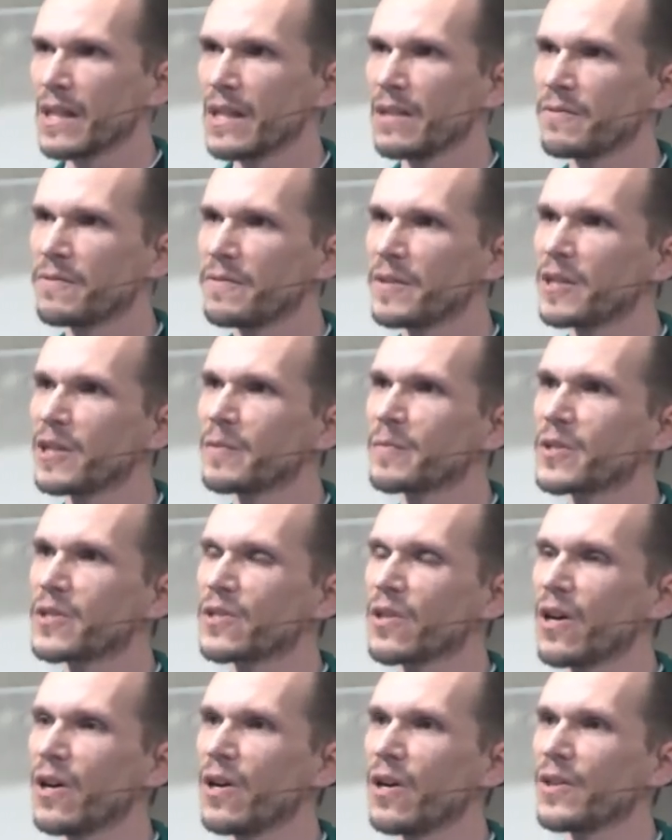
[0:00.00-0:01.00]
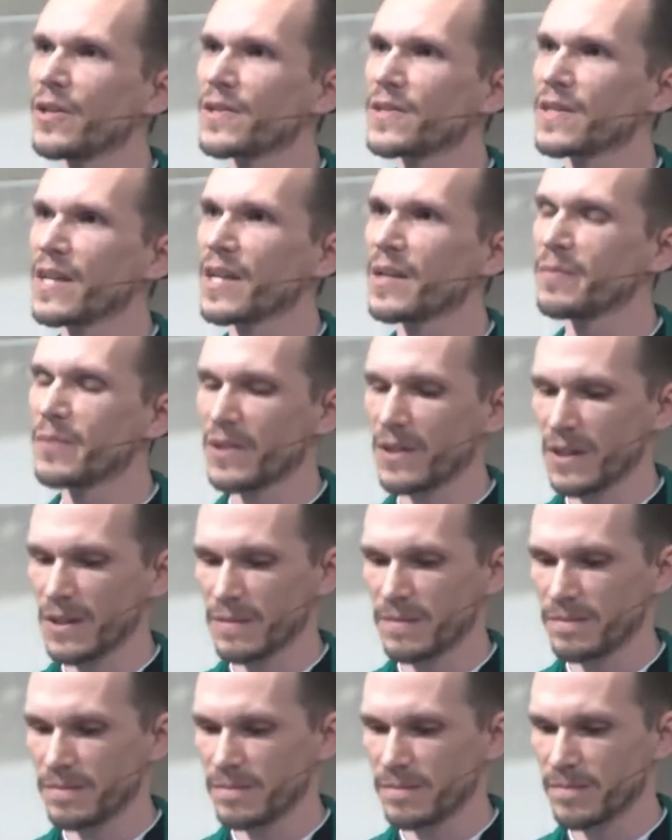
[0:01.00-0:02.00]
And Philip saw the same
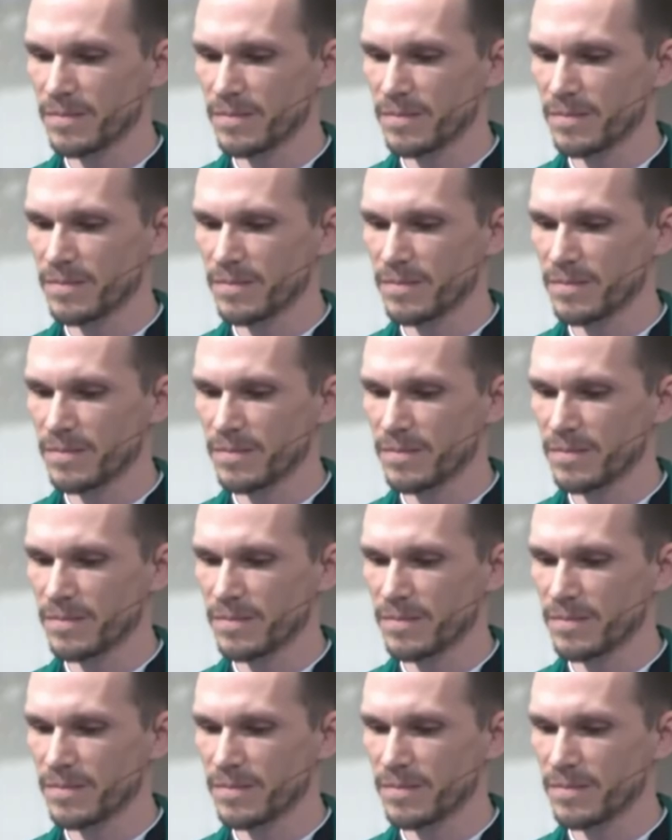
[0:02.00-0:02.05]
thing.